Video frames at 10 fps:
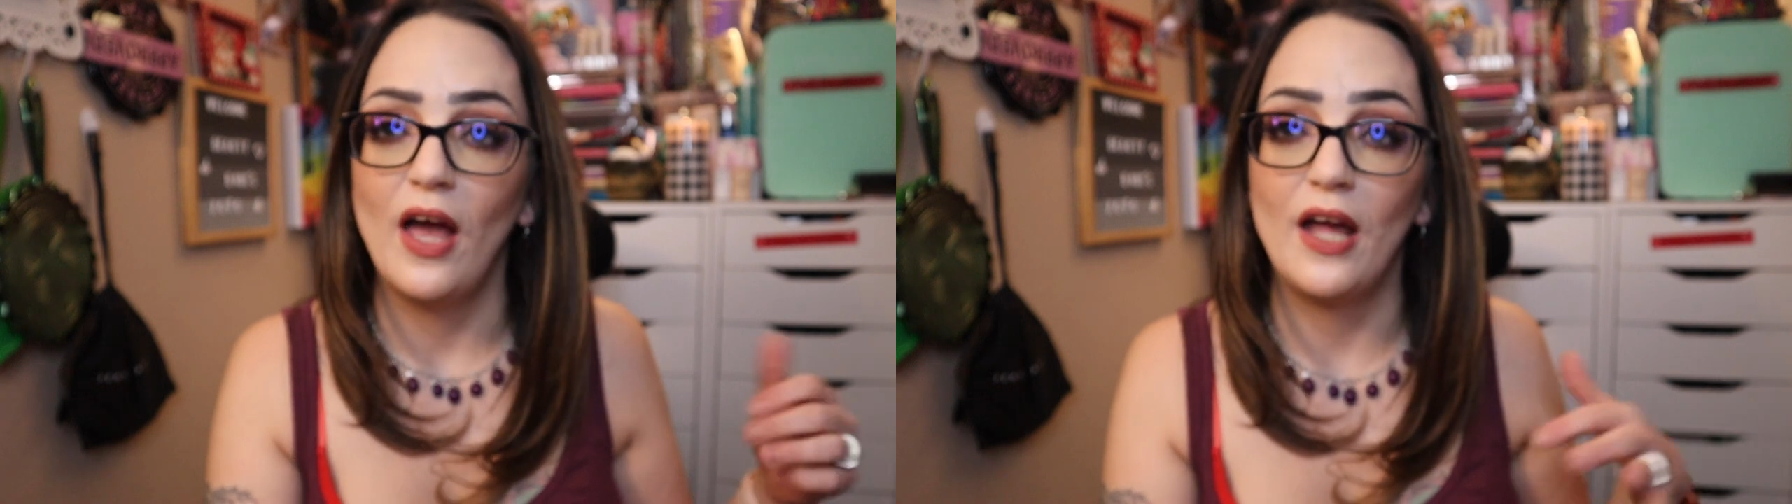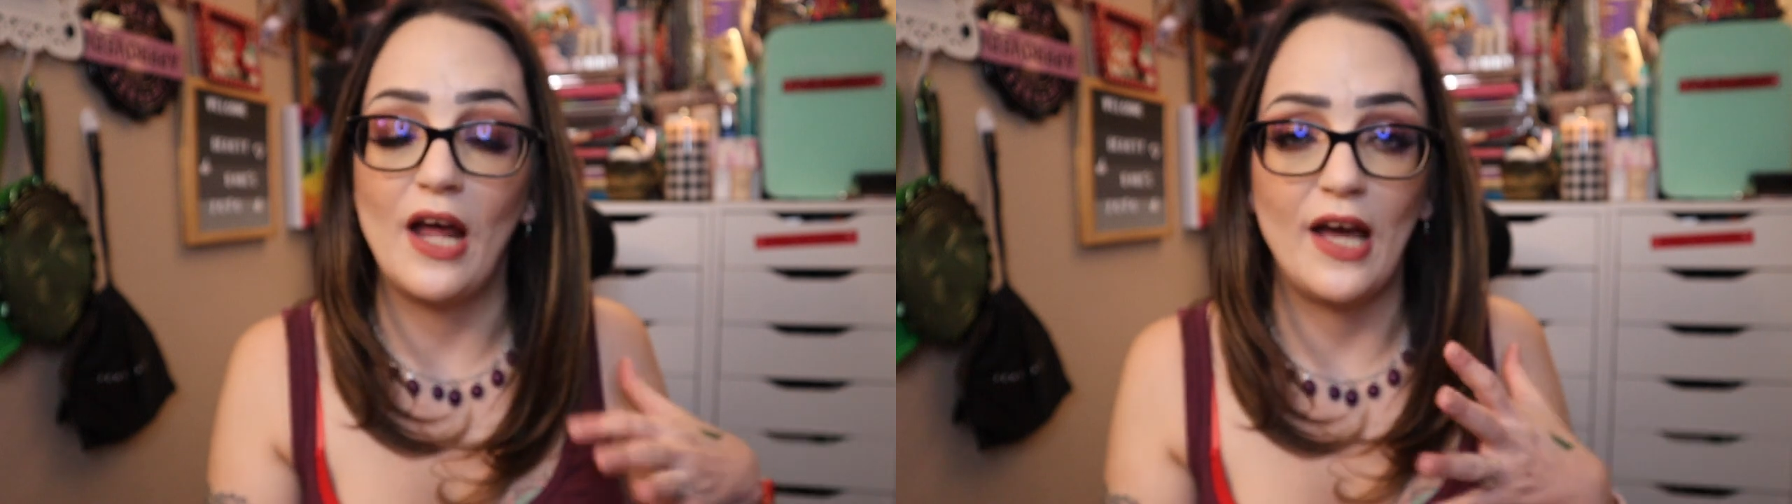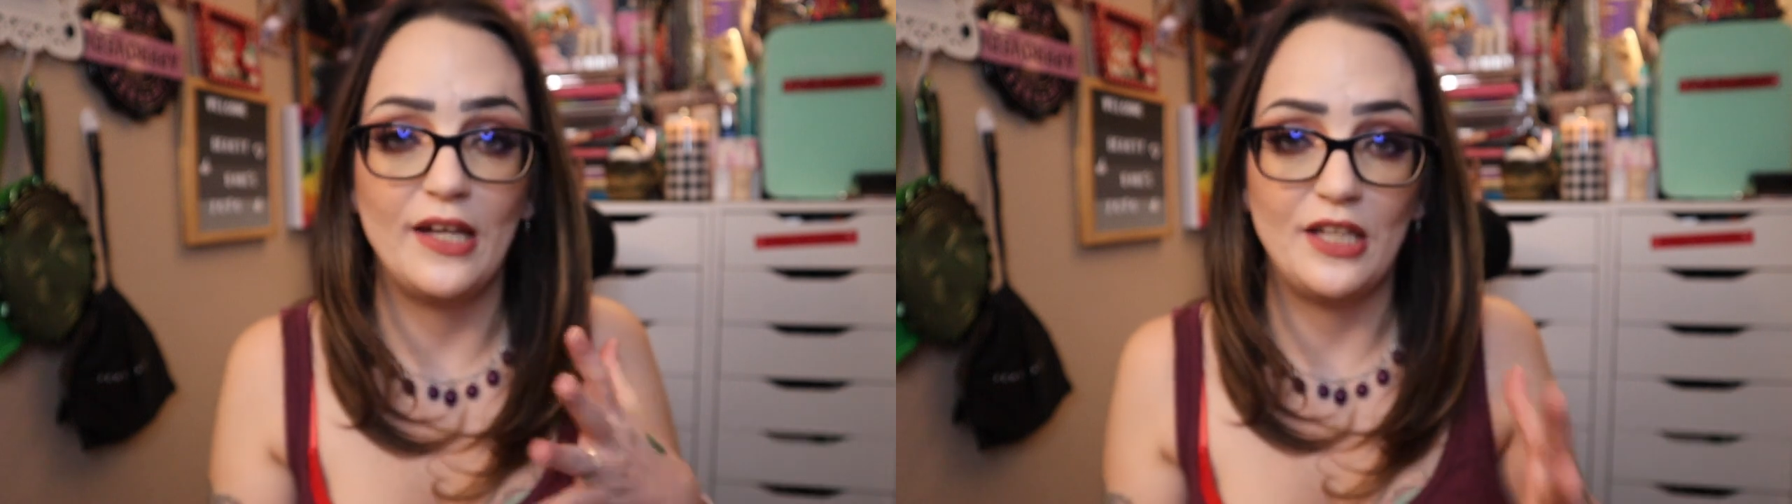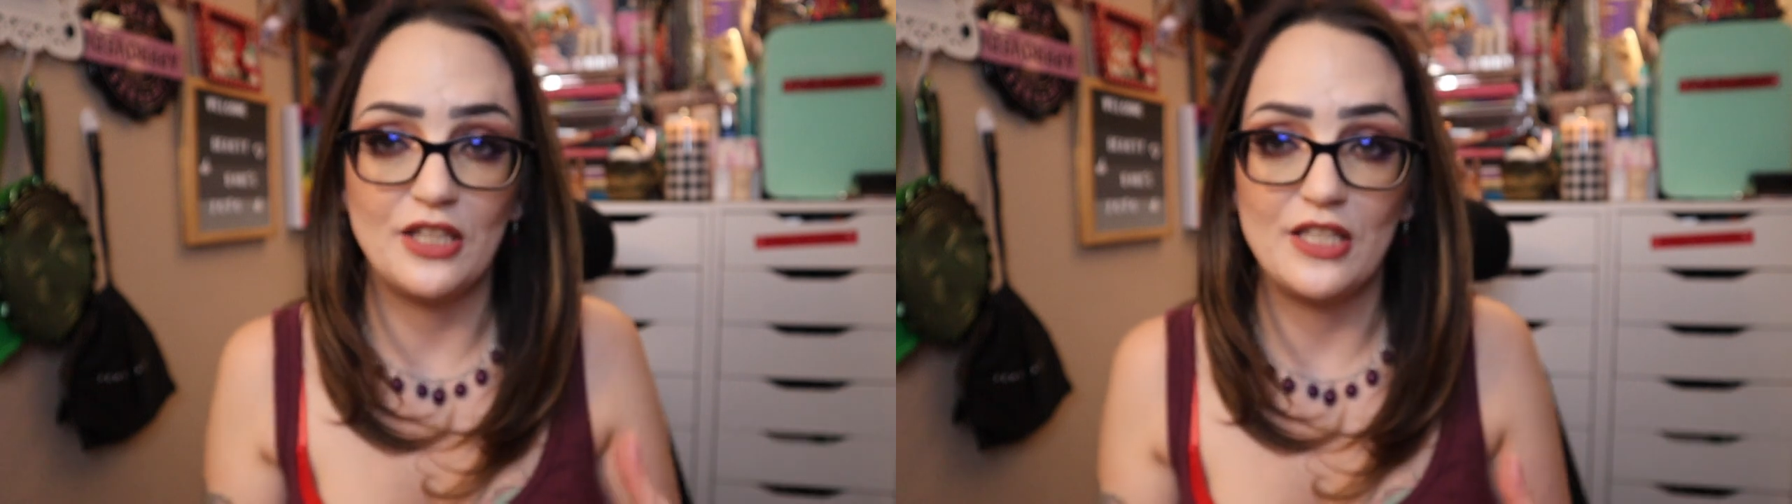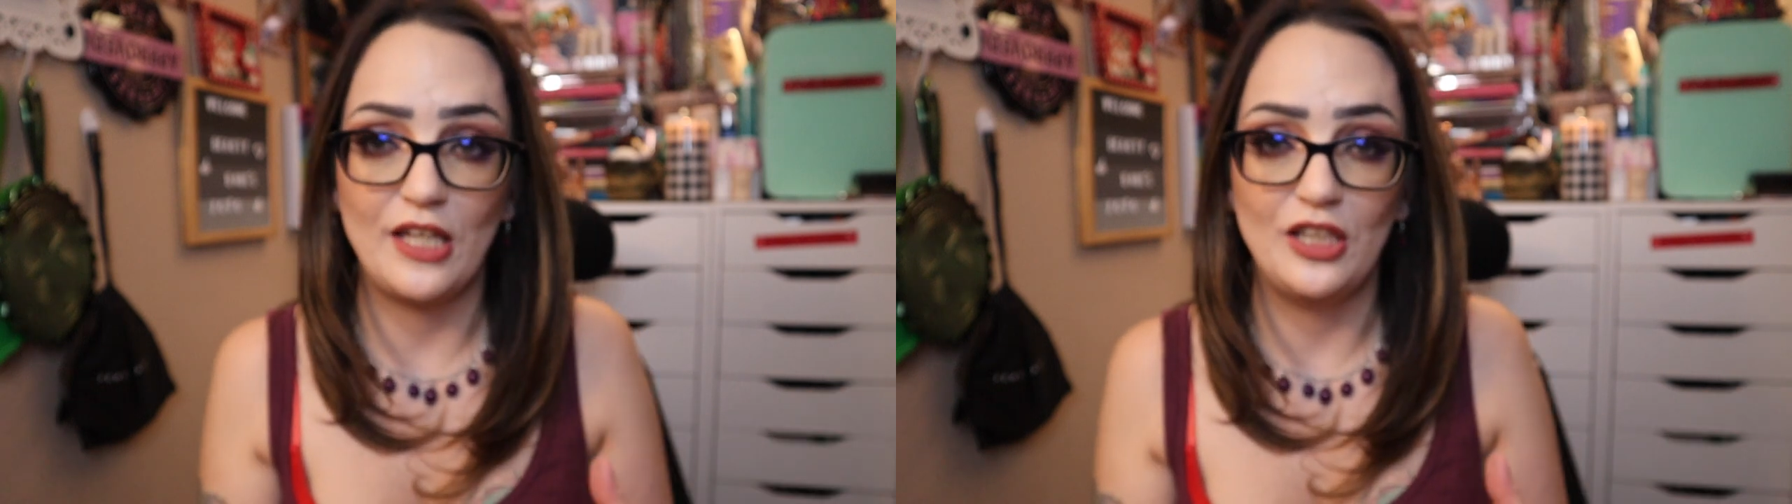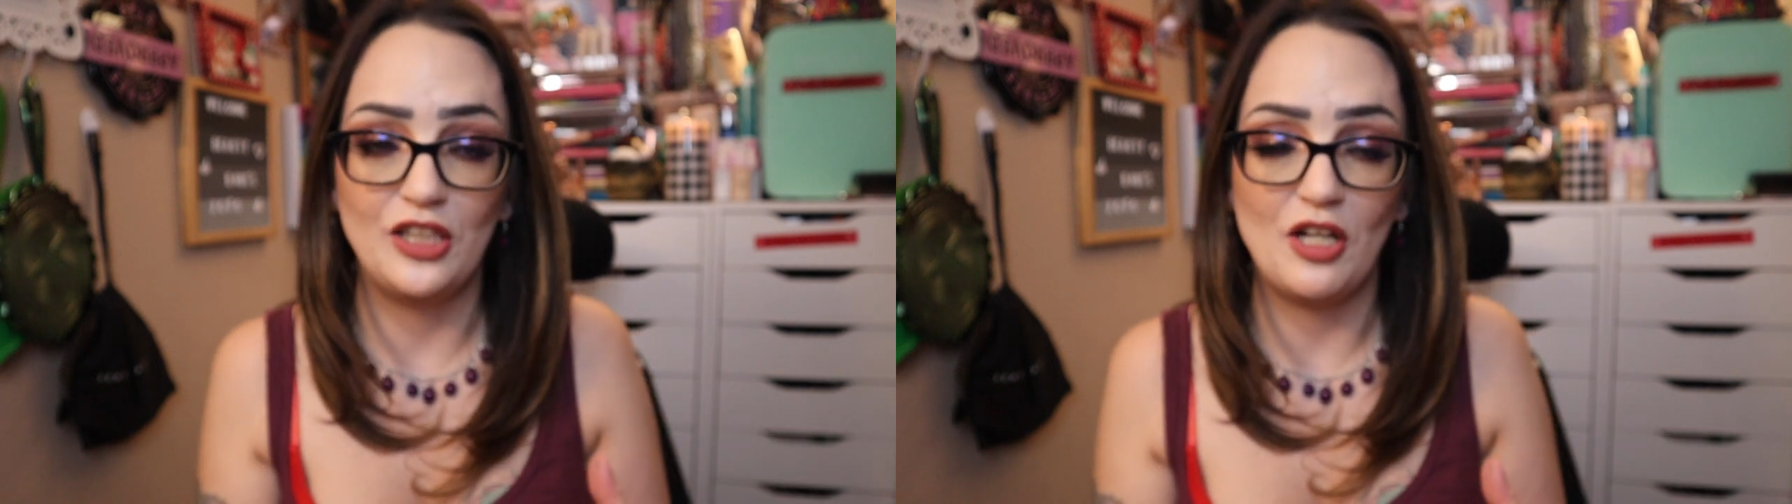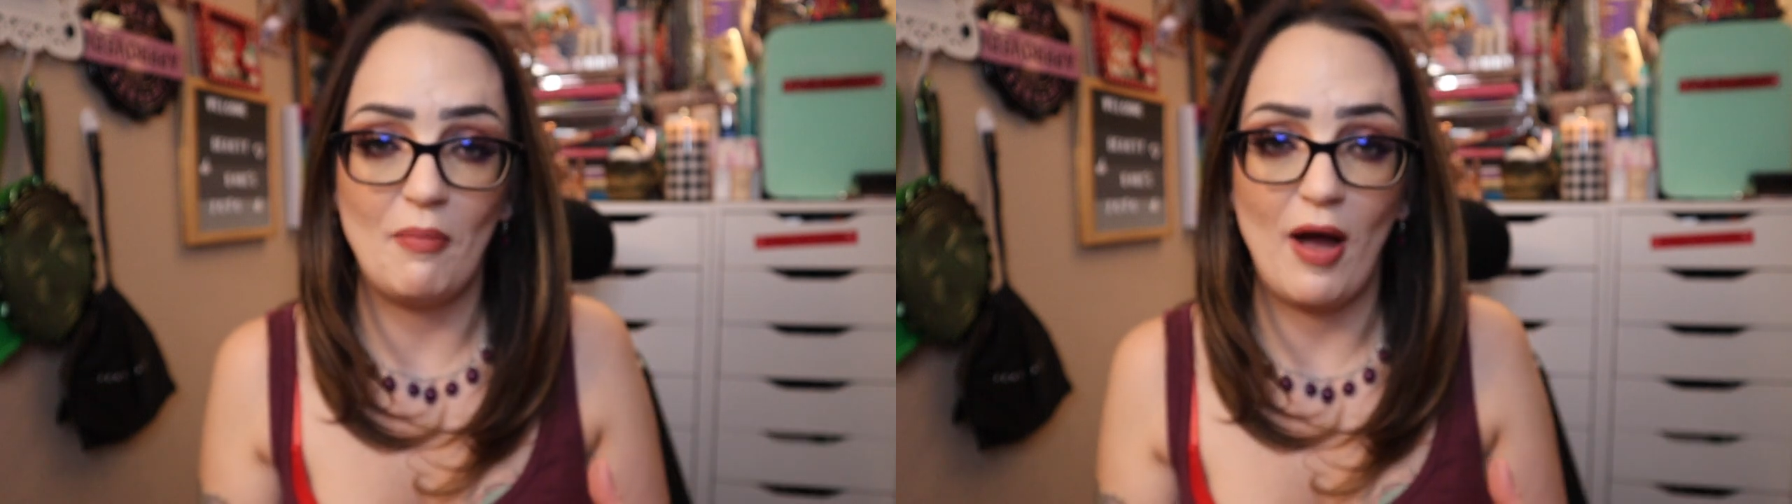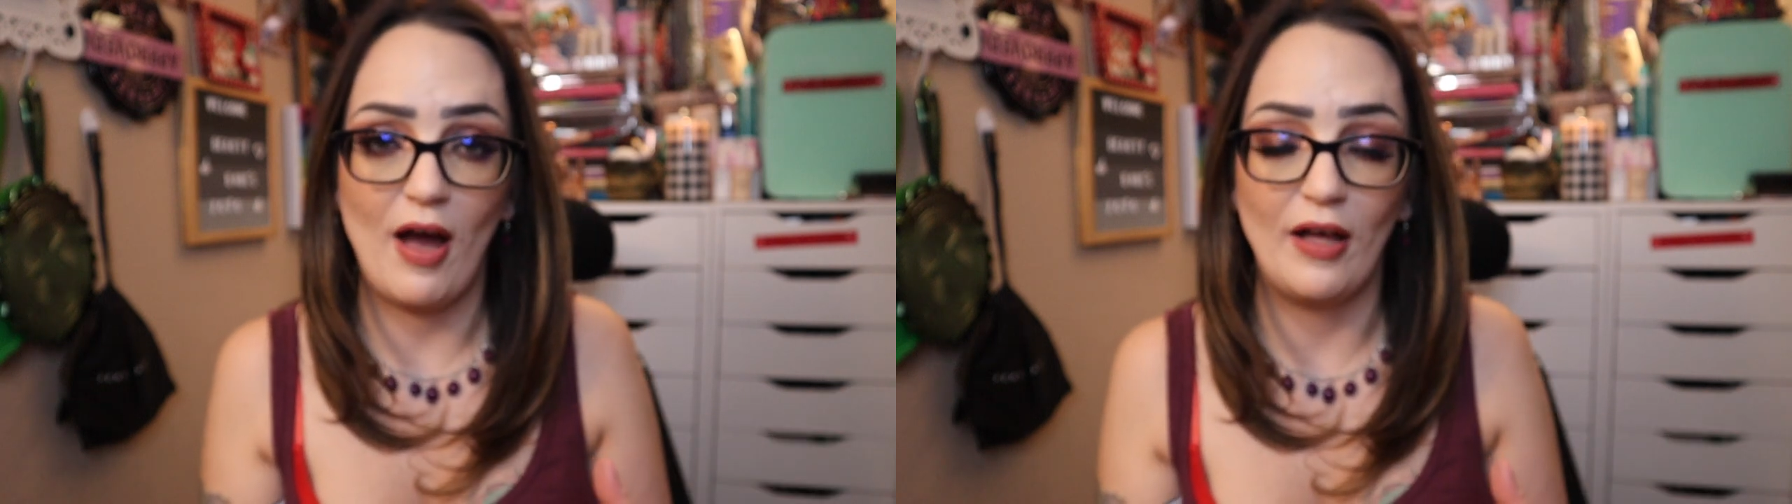and I had irritation on
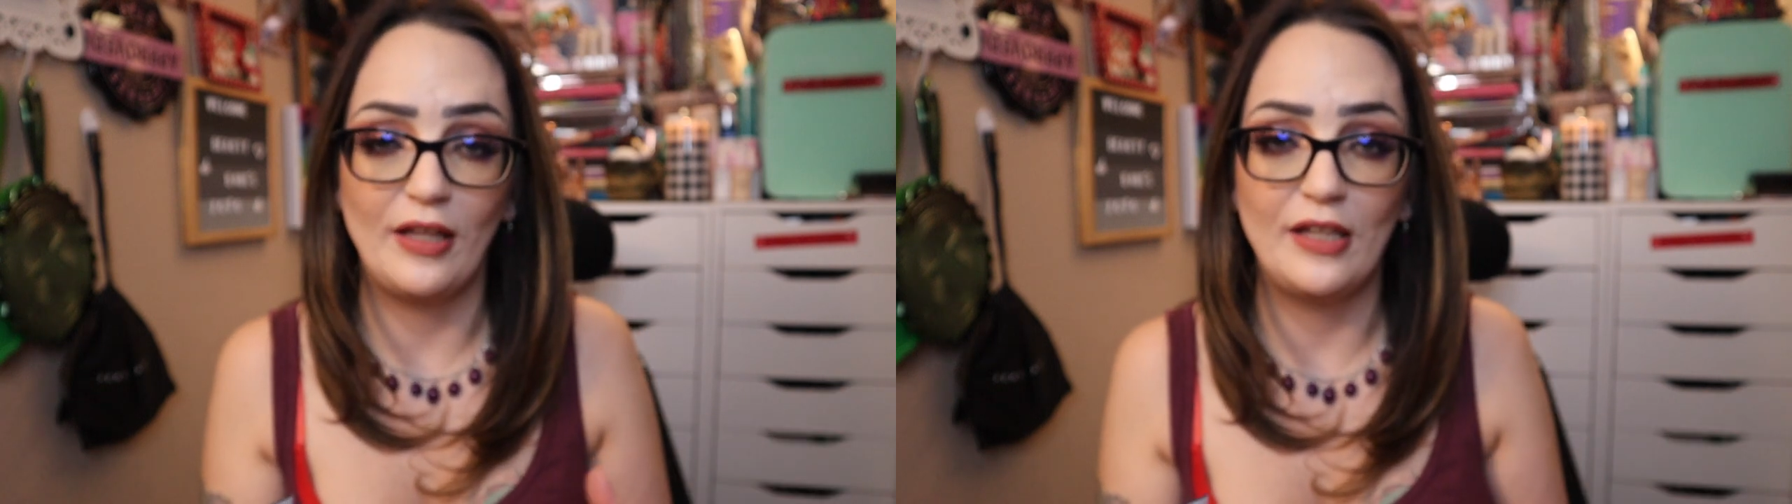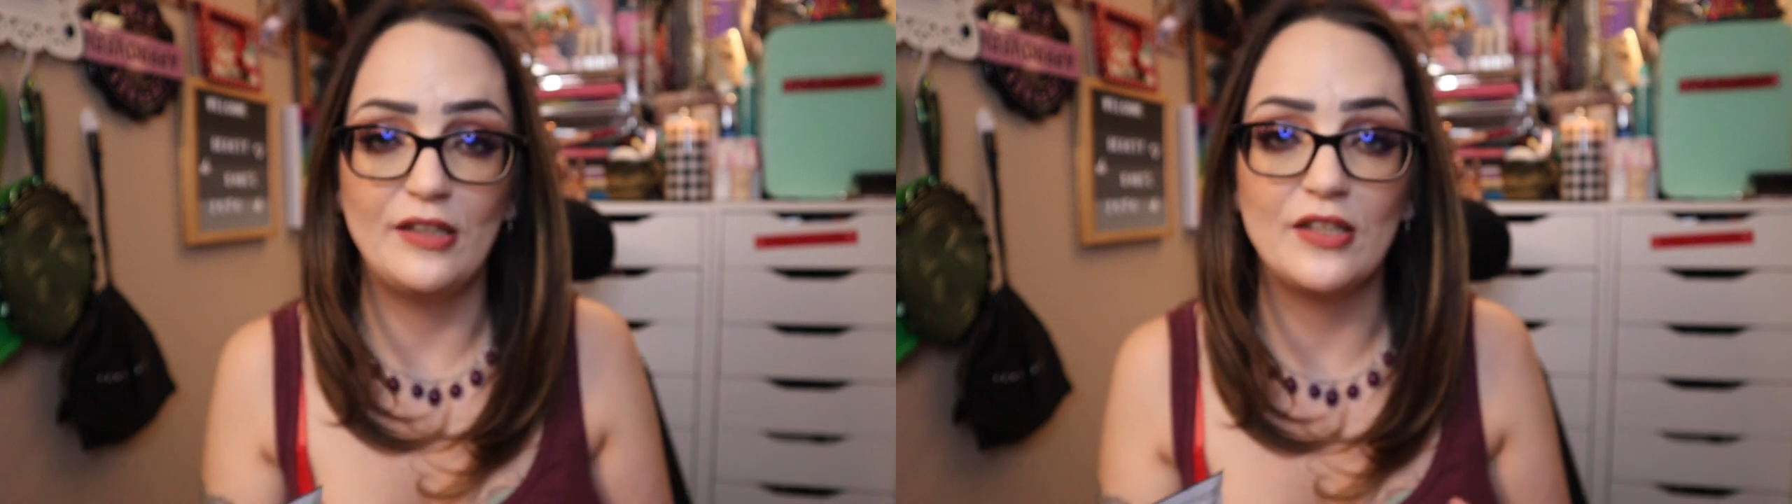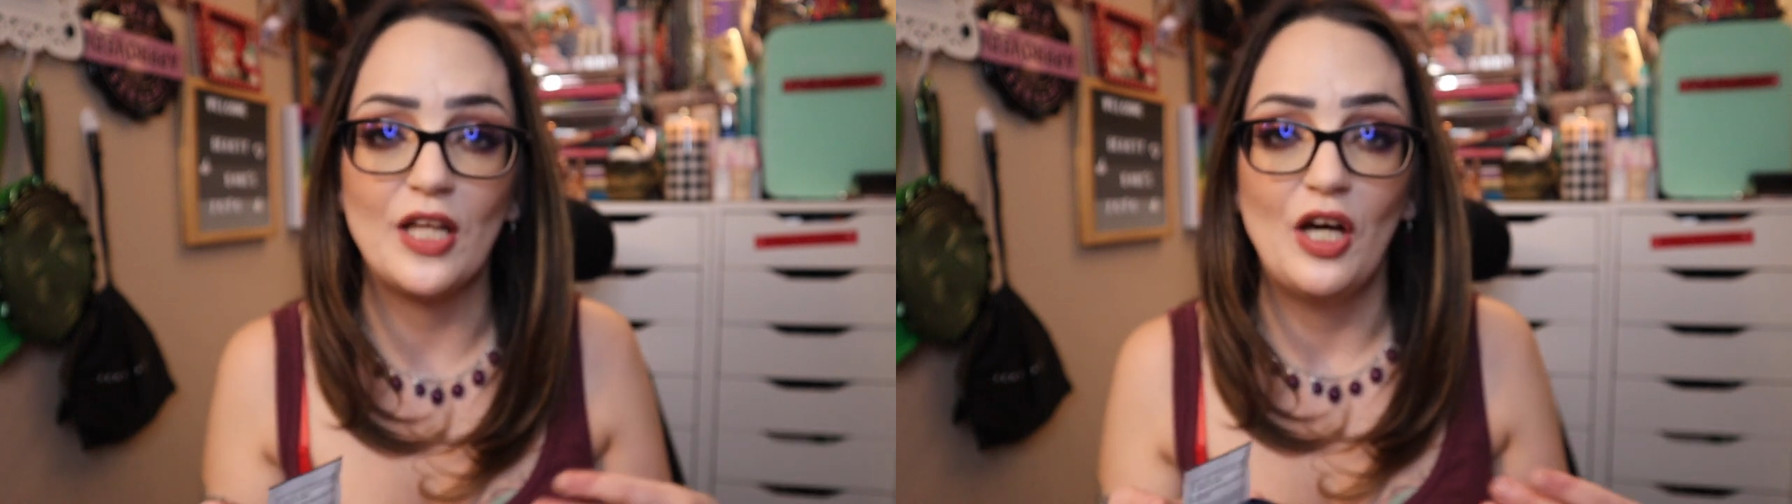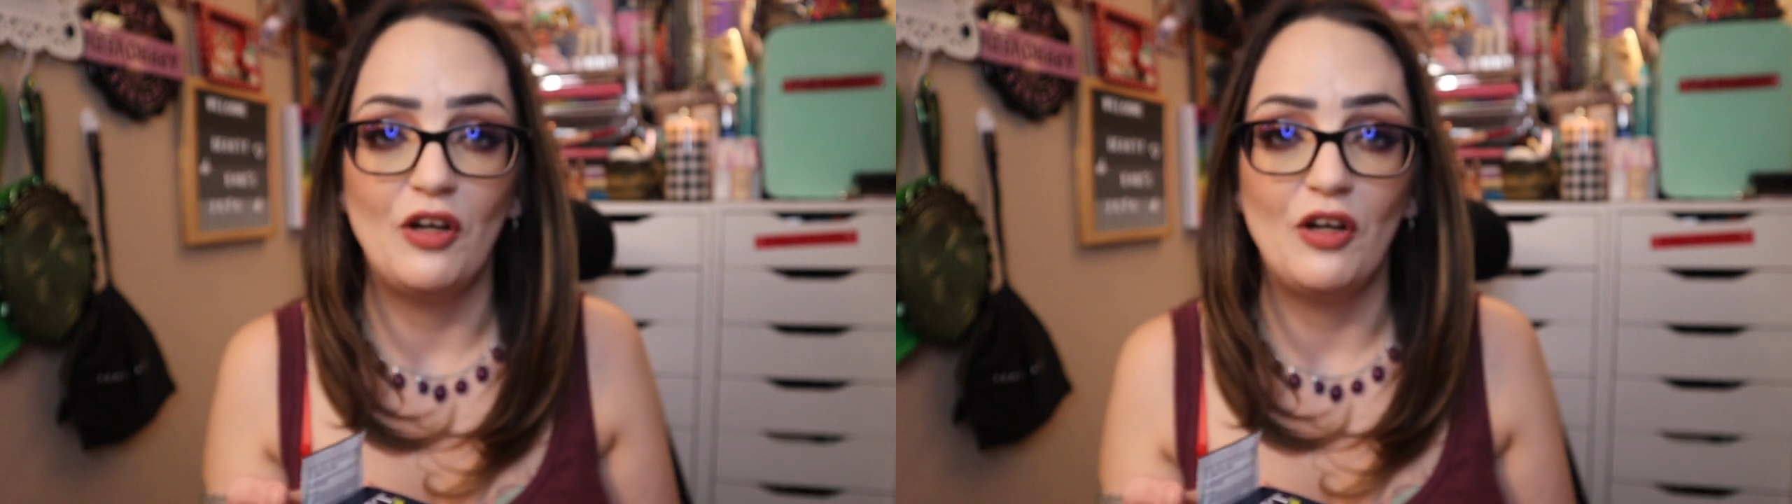my eyelids